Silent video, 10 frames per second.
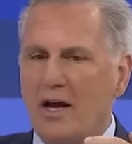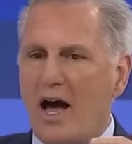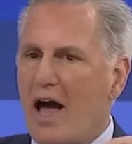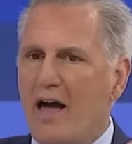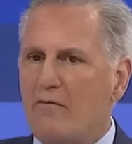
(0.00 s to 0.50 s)

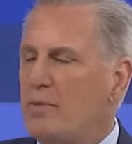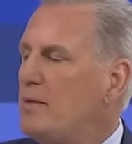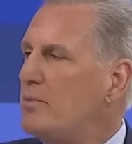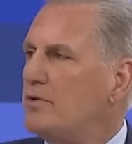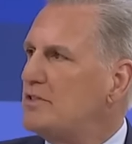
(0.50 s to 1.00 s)
I have
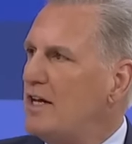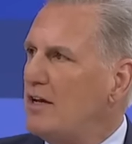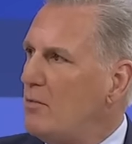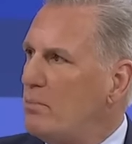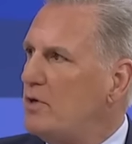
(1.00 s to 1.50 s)
people saying
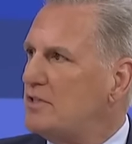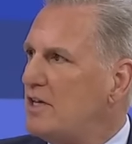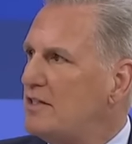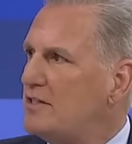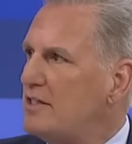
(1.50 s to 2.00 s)
on both
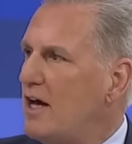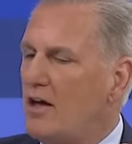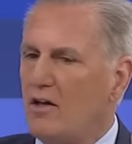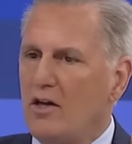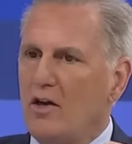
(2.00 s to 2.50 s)
sides of the
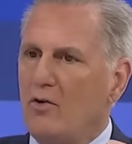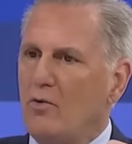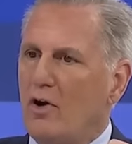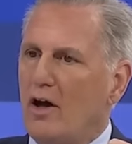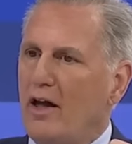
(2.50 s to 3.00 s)
aisle.
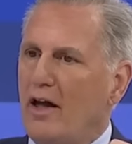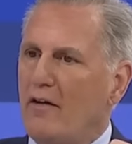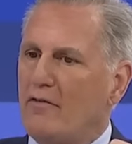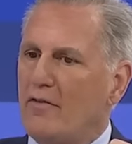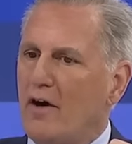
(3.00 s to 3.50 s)
I
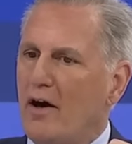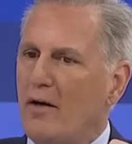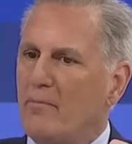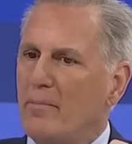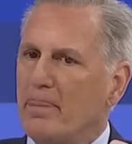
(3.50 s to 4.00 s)

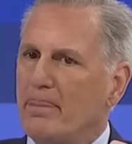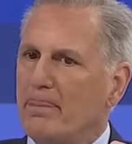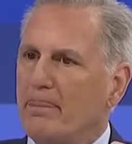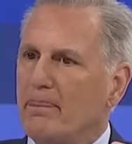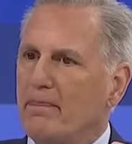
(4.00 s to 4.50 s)
have,
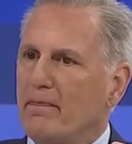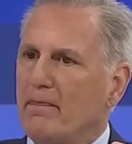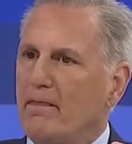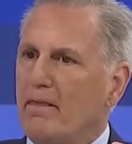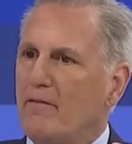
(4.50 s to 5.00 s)

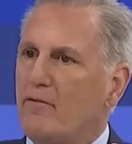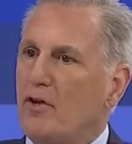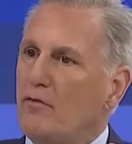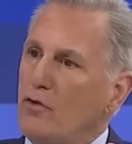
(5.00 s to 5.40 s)
if